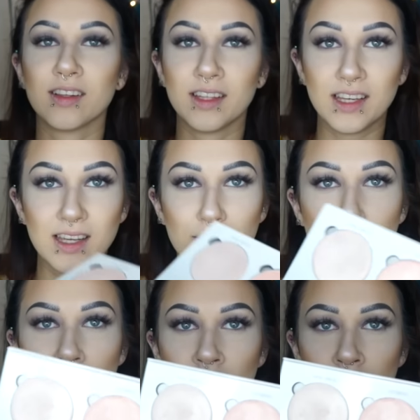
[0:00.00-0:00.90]

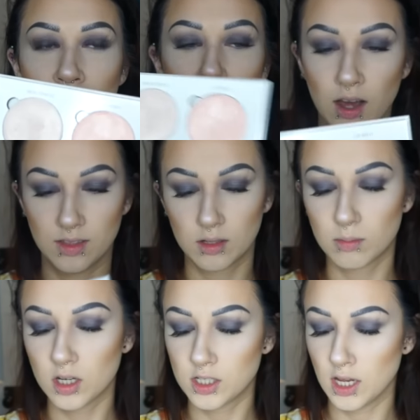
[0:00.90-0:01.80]
Gleam. I think I'm
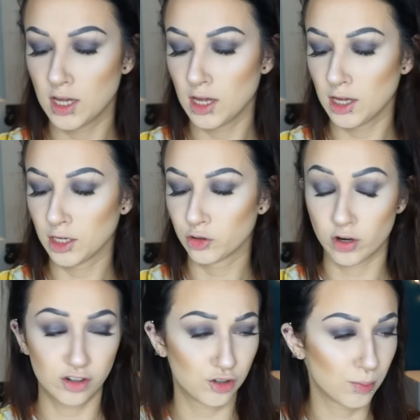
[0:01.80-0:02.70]
gonna take
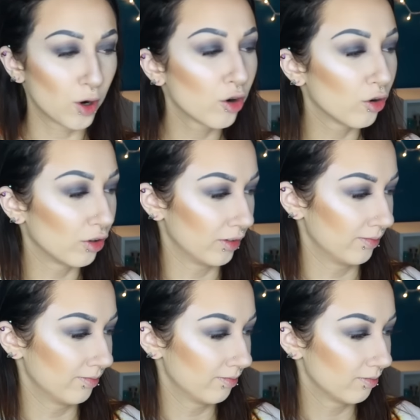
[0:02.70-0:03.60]
Crushed Pearl,
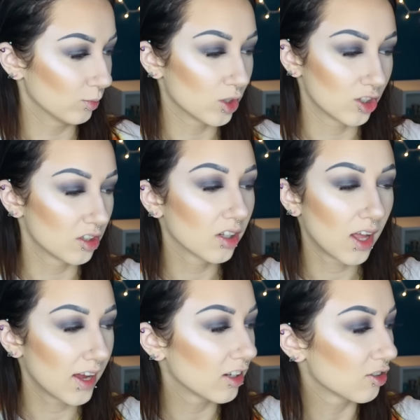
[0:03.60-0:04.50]
which is the
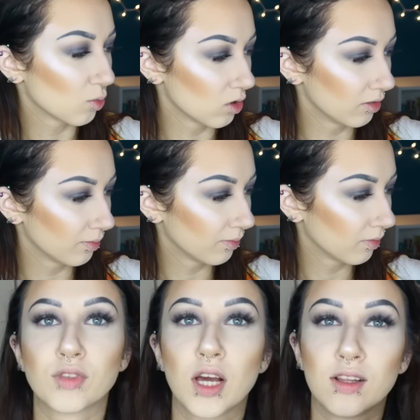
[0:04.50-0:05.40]
lightest one.
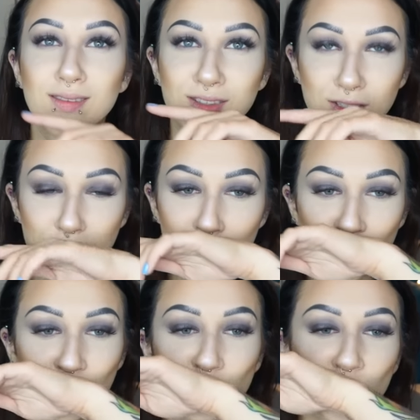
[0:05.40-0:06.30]
I love just
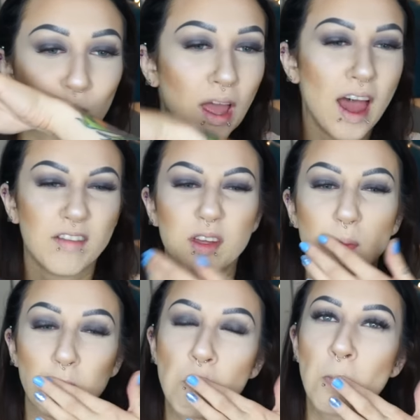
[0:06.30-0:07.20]

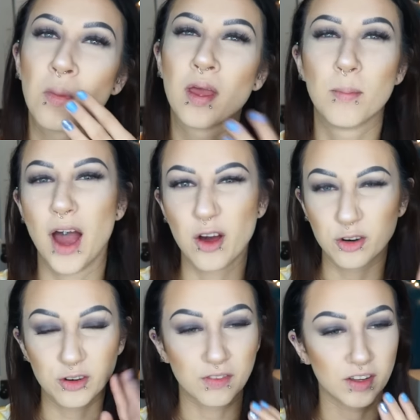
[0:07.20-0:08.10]
having
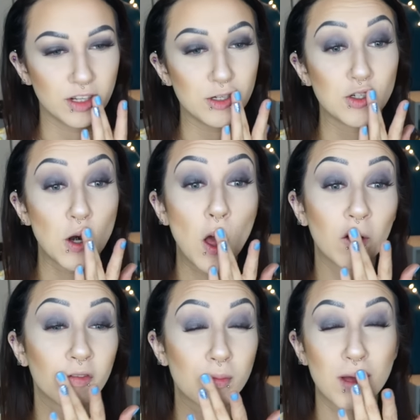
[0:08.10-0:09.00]
powder and foundation all
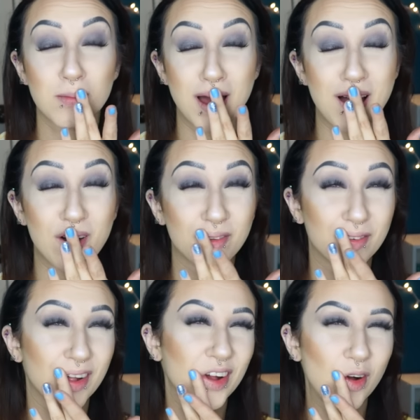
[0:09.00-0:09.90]
over my mouth
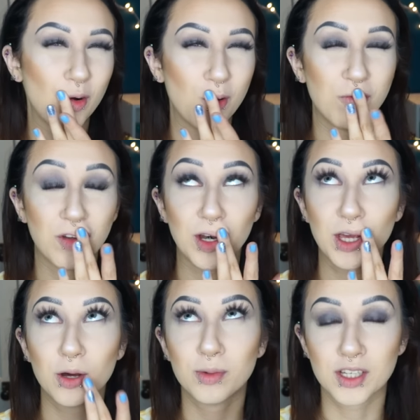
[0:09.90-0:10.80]
for like a whole
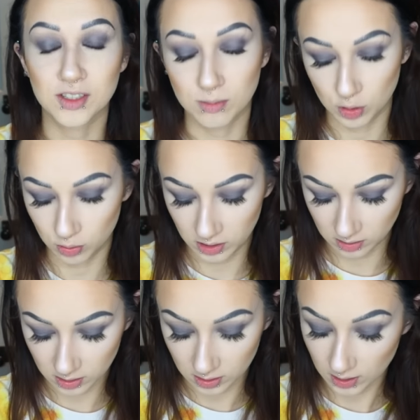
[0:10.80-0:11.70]
video because I'm too
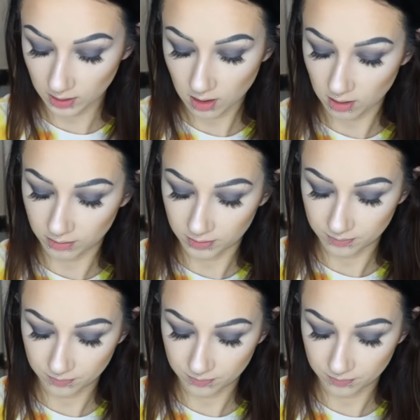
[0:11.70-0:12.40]
lazy to take it off.